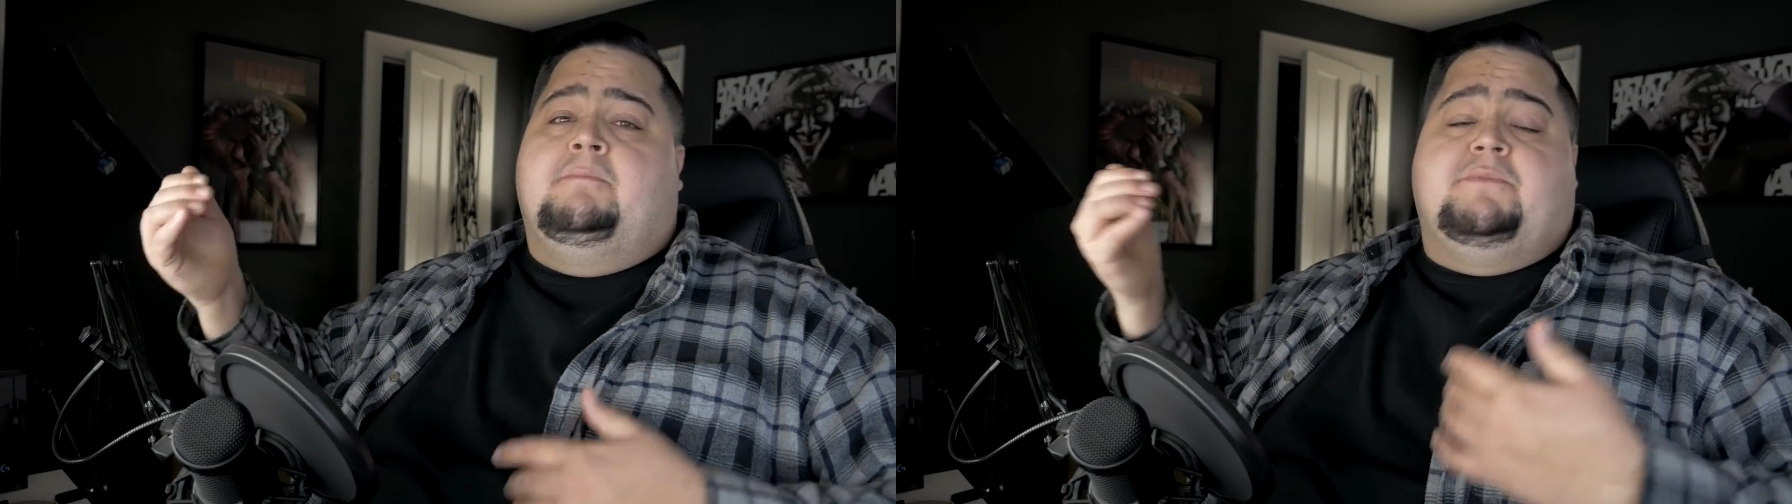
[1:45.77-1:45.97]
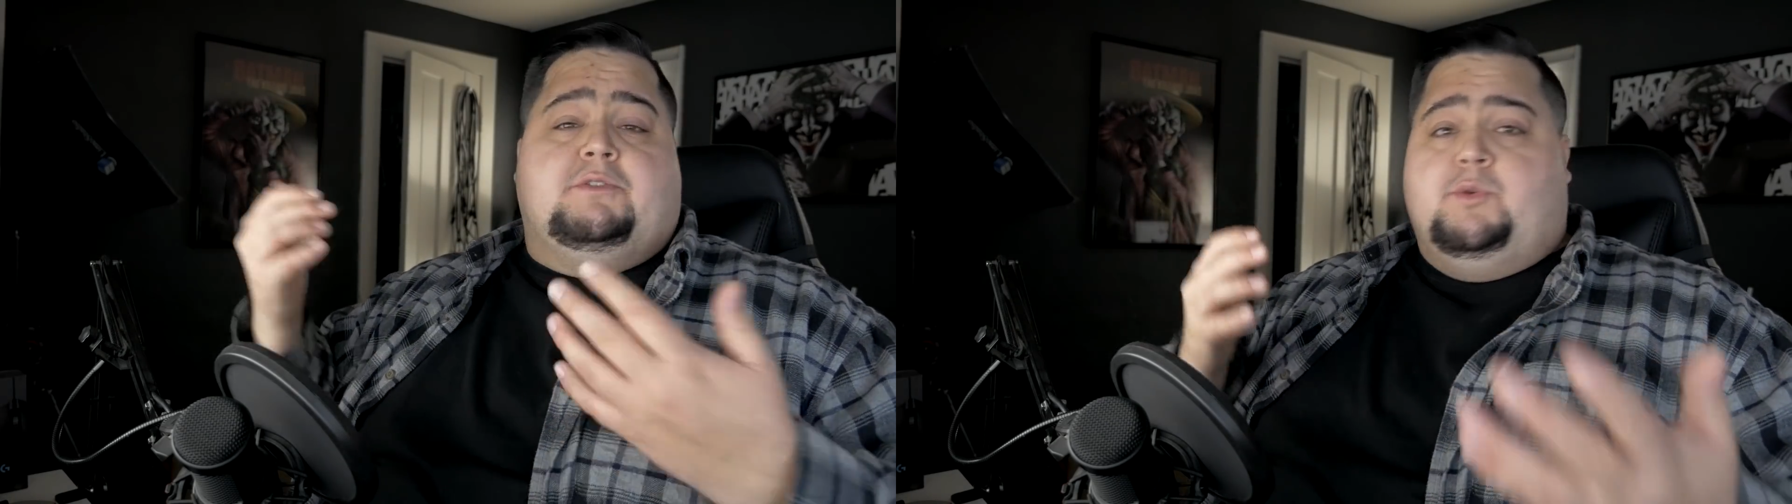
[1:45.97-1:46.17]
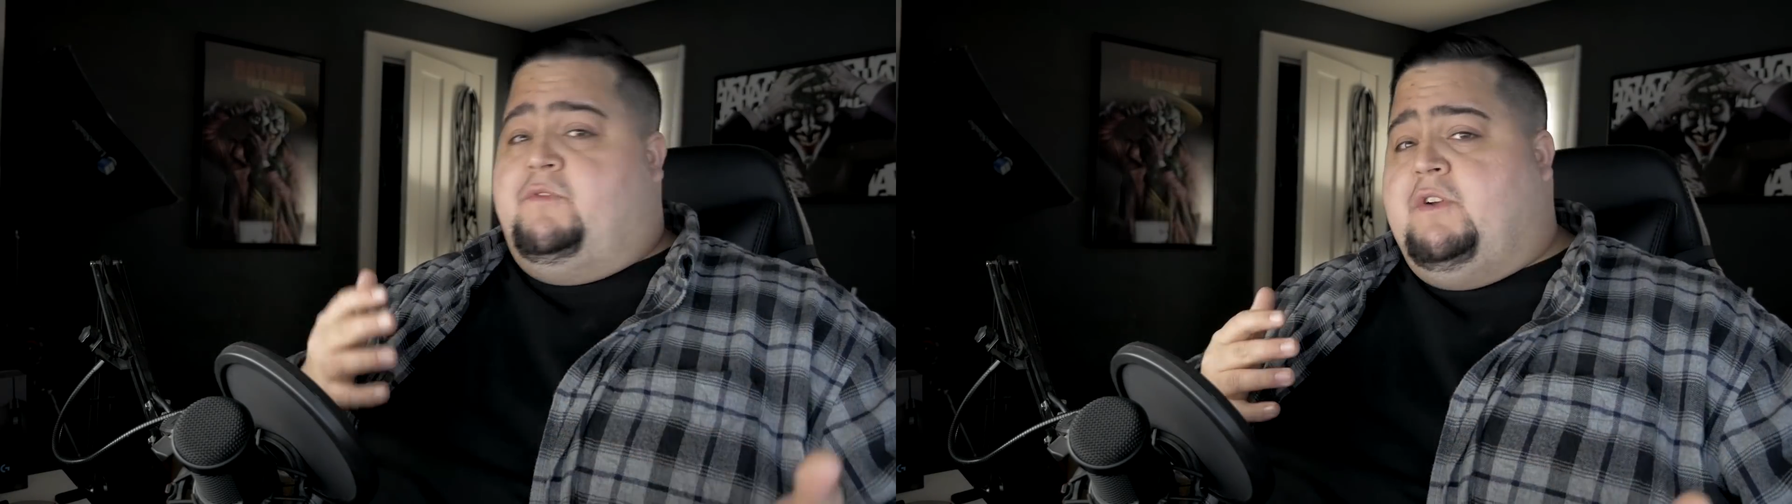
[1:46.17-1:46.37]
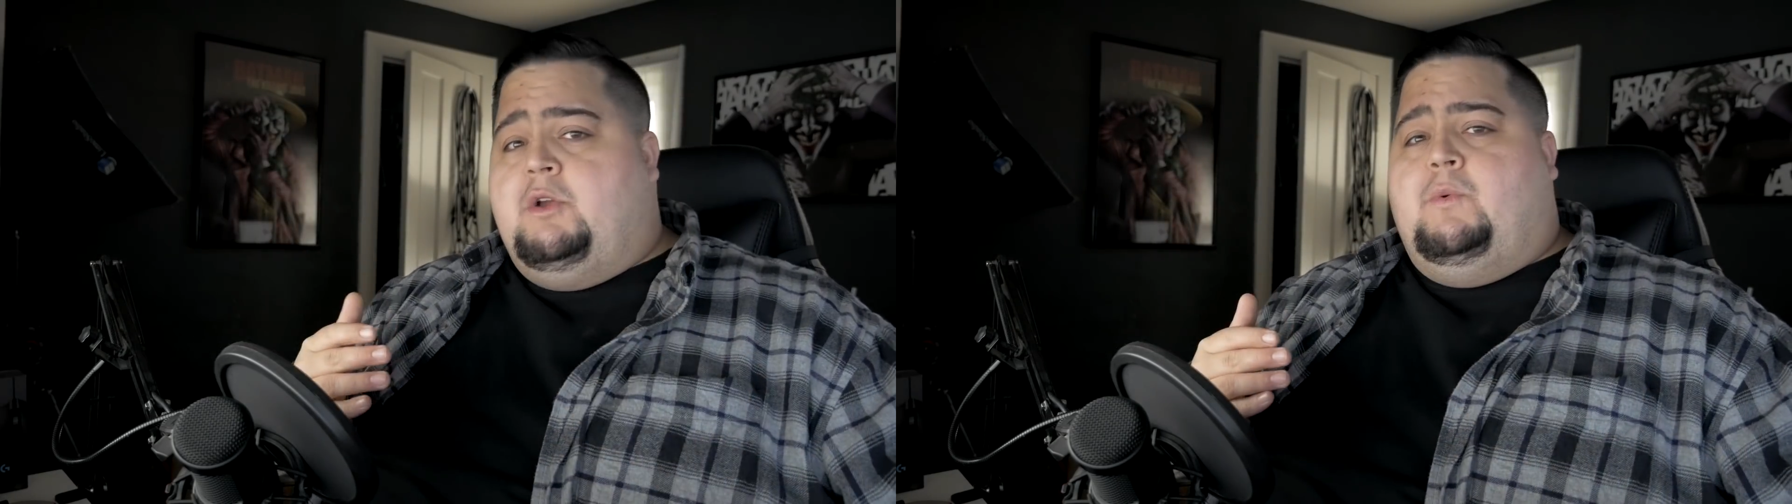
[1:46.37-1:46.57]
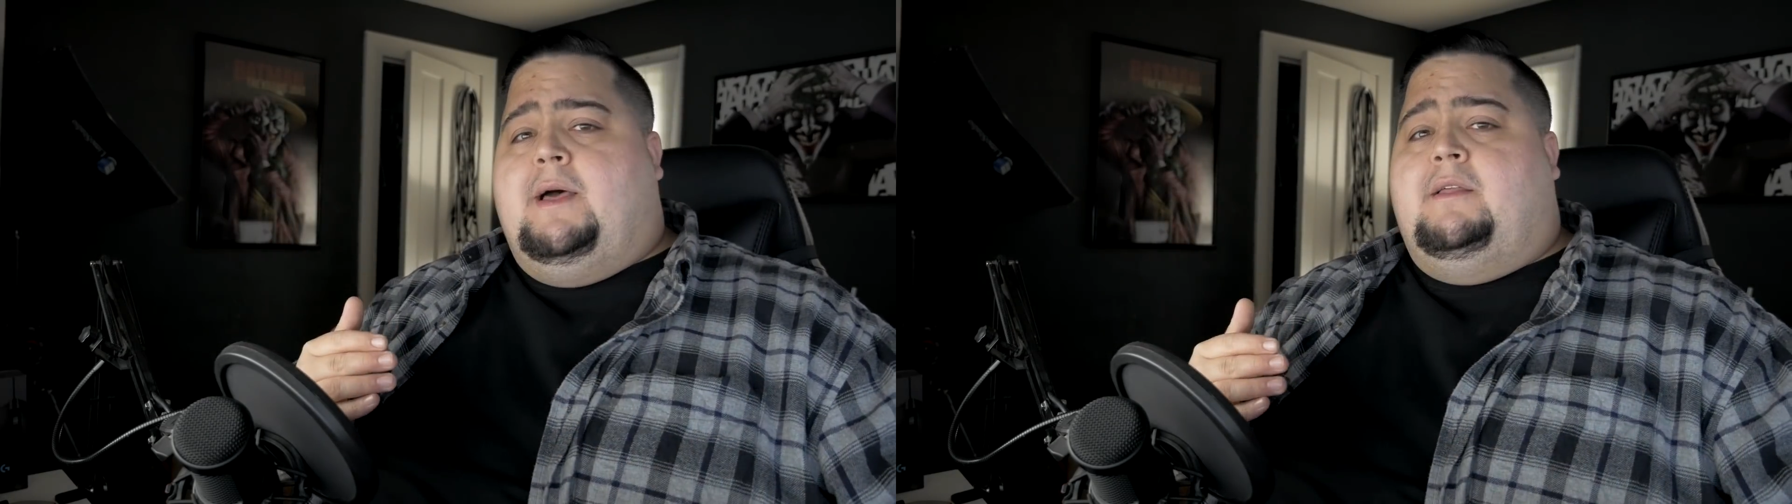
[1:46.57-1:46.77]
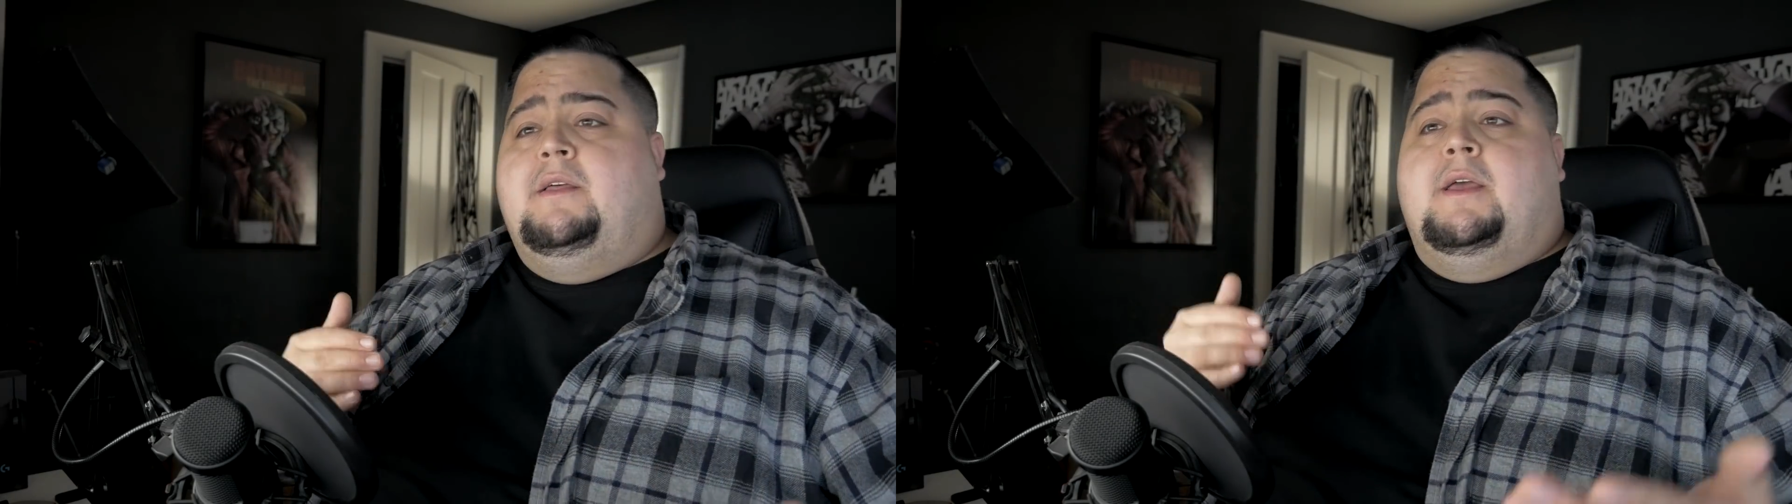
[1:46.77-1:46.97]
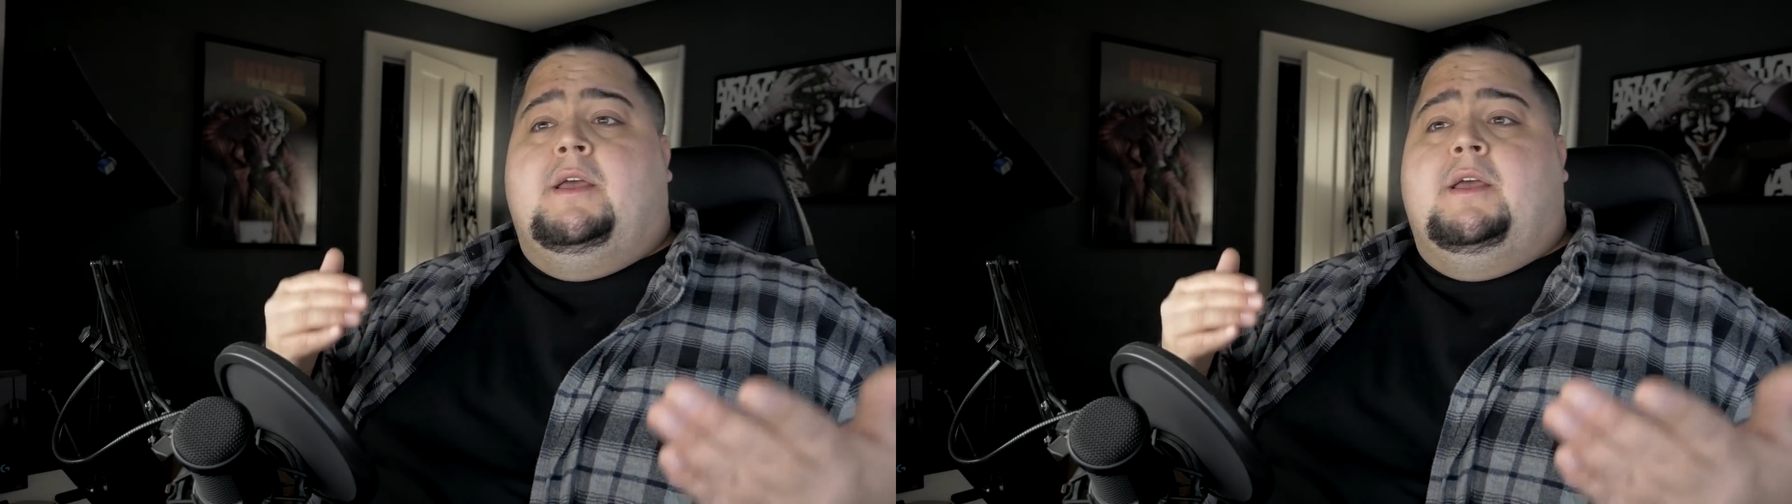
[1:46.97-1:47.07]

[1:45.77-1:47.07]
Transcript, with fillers: they're doing very well